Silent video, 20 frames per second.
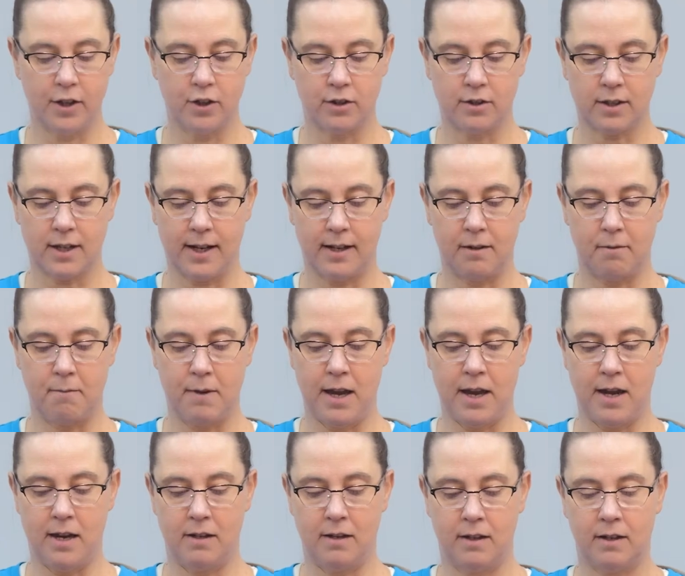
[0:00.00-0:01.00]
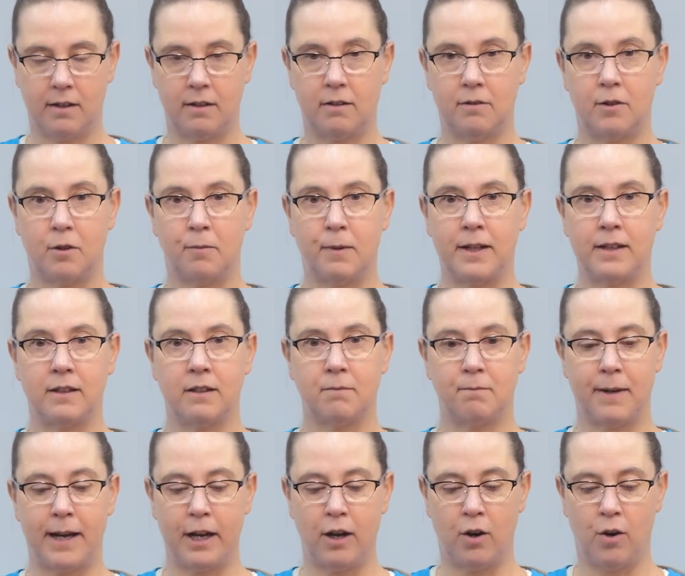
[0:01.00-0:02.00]
just kind of made on
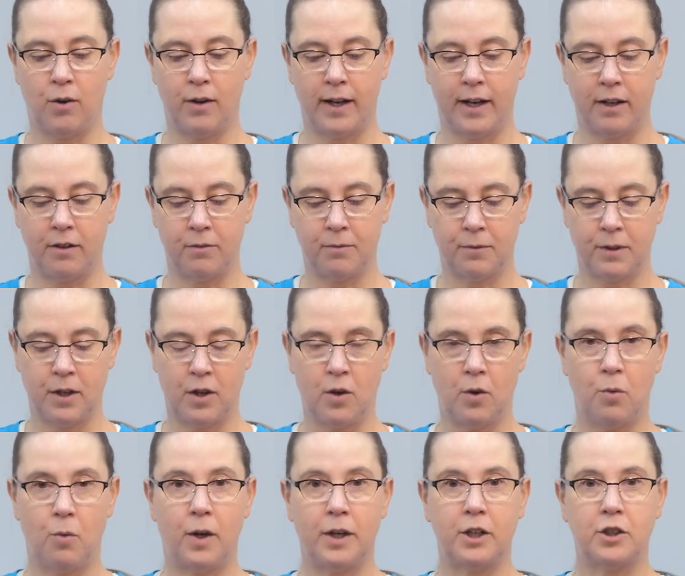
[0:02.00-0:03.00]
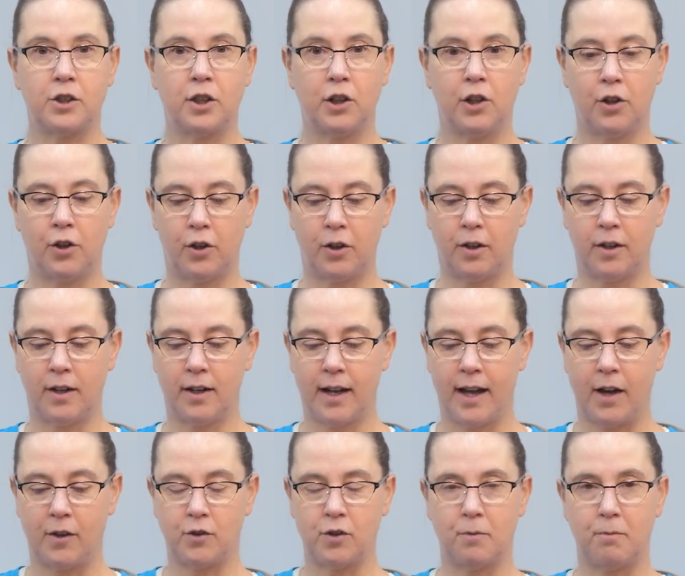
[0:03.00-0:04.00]
my own. I wanted to learn
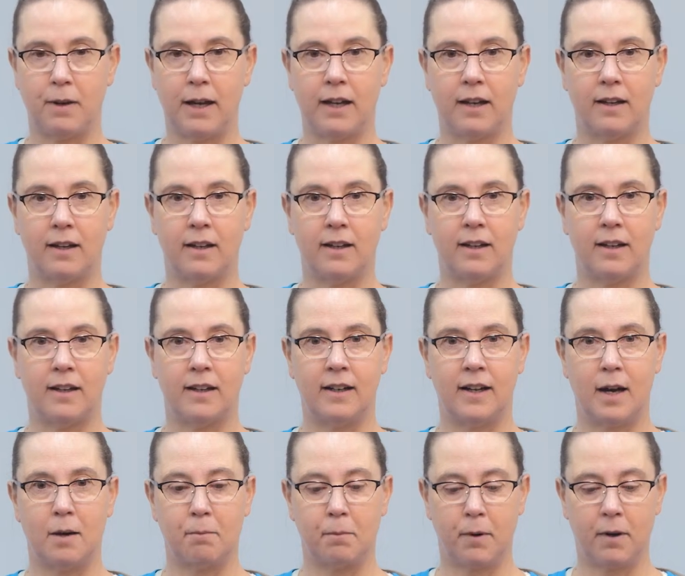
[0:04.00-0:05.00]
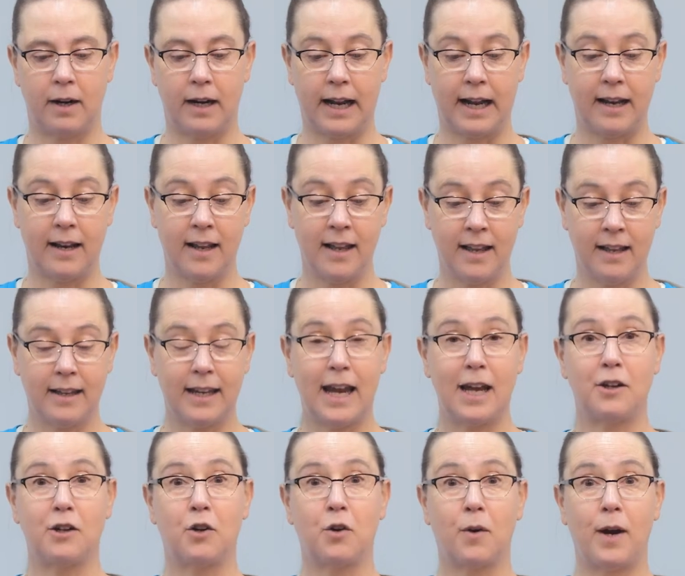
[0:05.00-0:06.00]
how to make an upper, and I
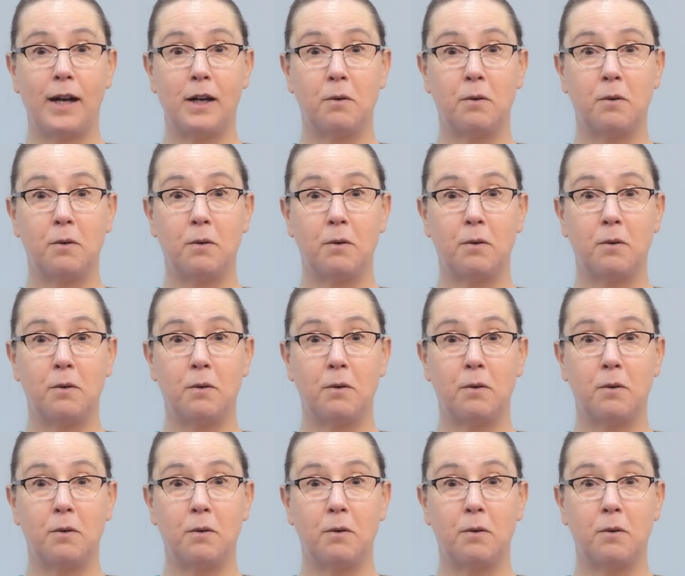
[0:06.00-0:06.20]
gained a great